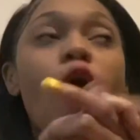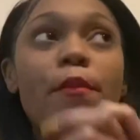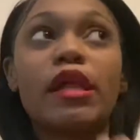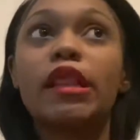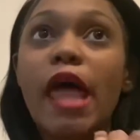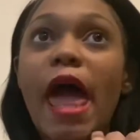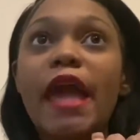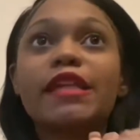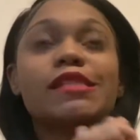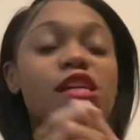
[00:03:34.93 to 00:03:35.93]
and a
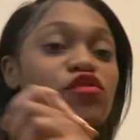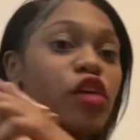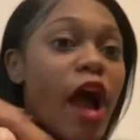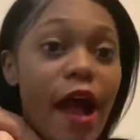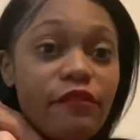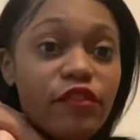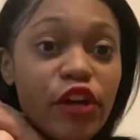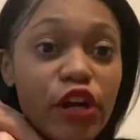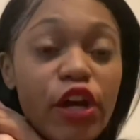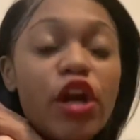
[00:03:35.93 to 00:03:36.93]
leg. It takes
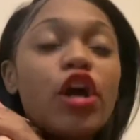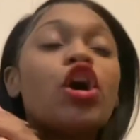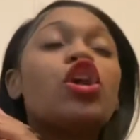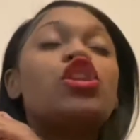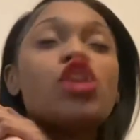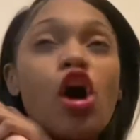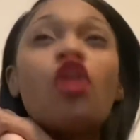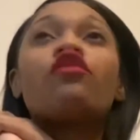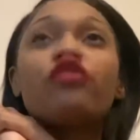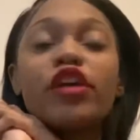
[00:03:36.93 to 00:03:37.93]
forever.
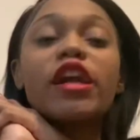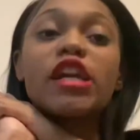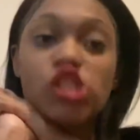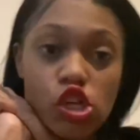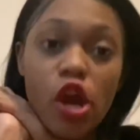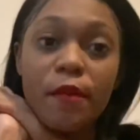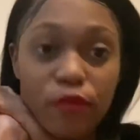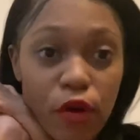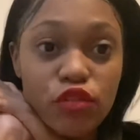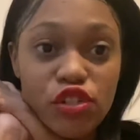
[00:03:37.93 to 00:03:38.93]
No freaking German
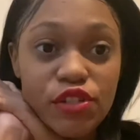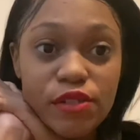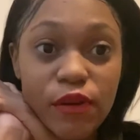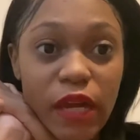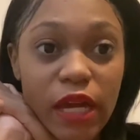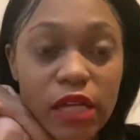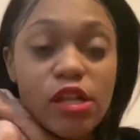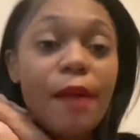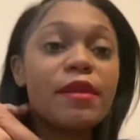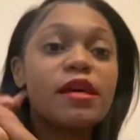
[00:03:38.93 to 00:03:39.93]
roaches. Okay. So
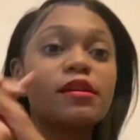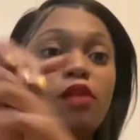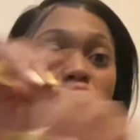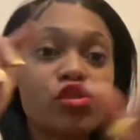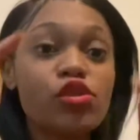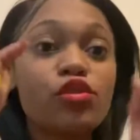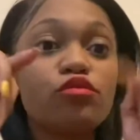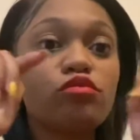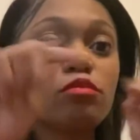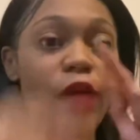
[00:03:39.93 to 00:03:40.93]
I'm going to also
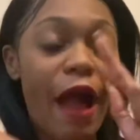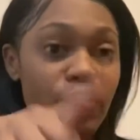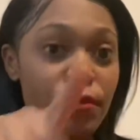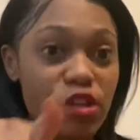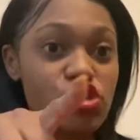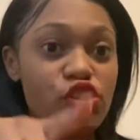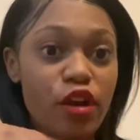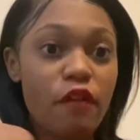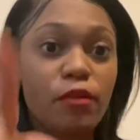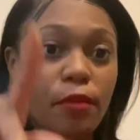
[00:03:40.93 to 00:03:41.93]
have a picture
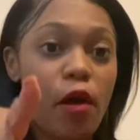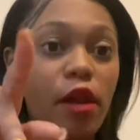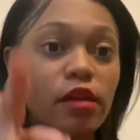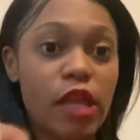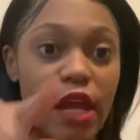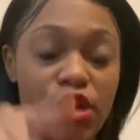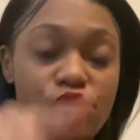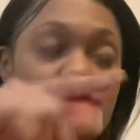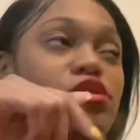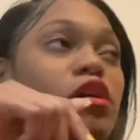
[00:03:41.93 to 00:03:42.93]
of the product that I
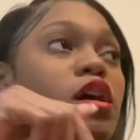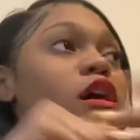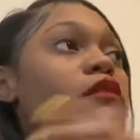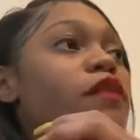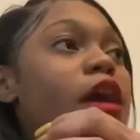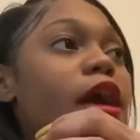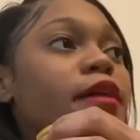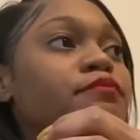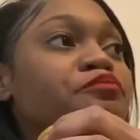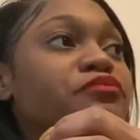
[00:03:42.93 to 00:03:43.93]
use.
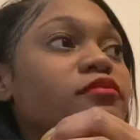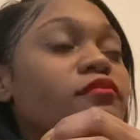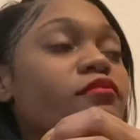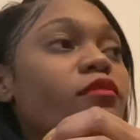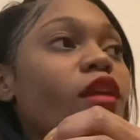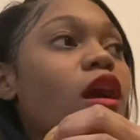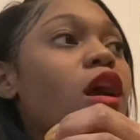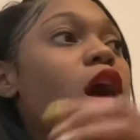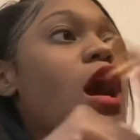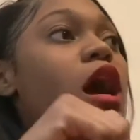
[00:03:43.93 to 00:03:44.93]
Then,
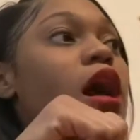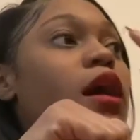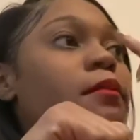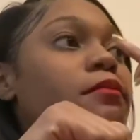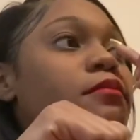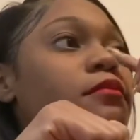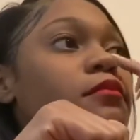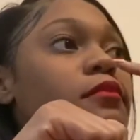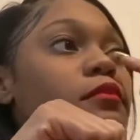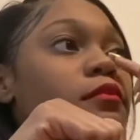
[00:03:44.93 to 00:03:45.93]
um,
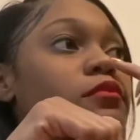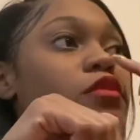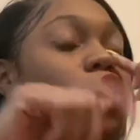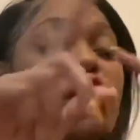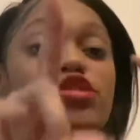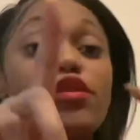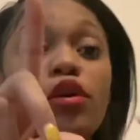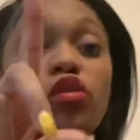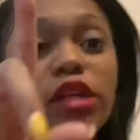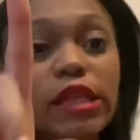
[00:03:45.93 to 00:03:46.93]
okay. So the
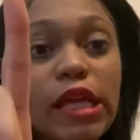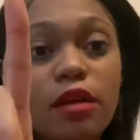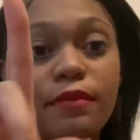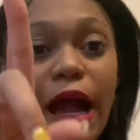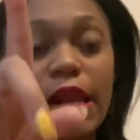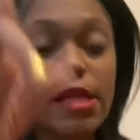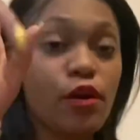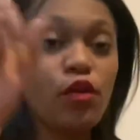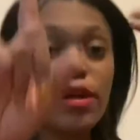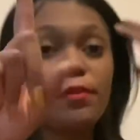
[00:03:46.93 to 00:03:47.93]
only thing about it, the
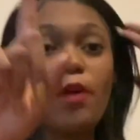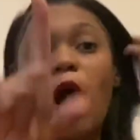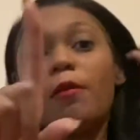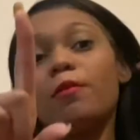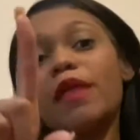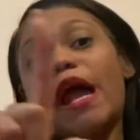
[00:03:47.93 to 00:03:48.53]
only problem that I